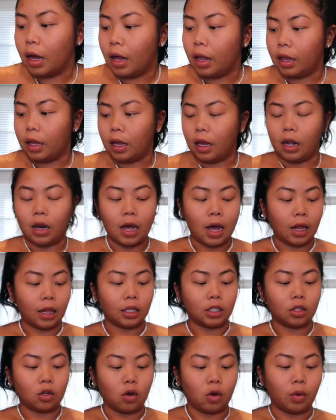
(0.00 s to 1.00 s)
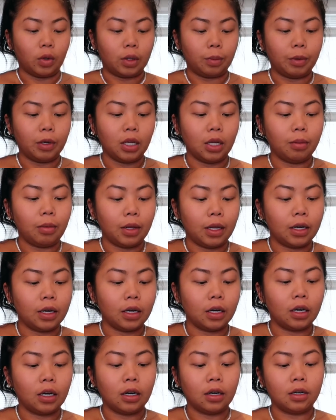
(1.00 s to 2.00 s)
And then I like to go in with the beauty
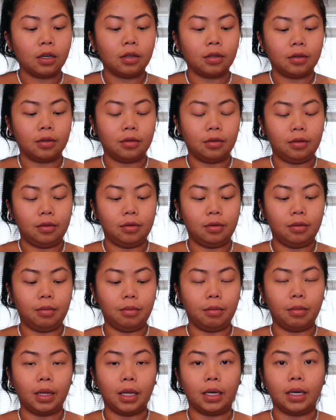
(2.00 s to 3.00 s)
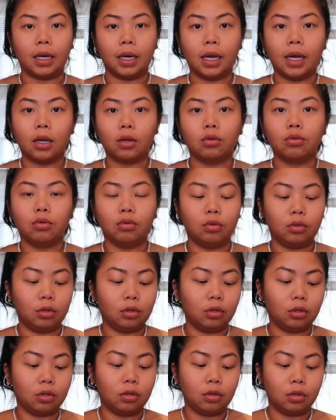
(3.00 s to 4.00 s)
blender, blend it
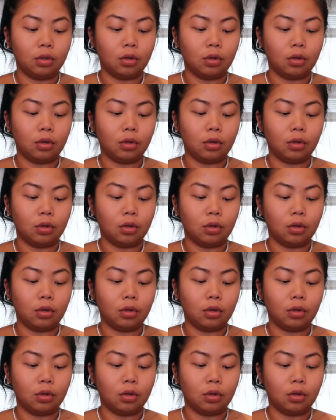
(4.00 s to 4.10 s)
out.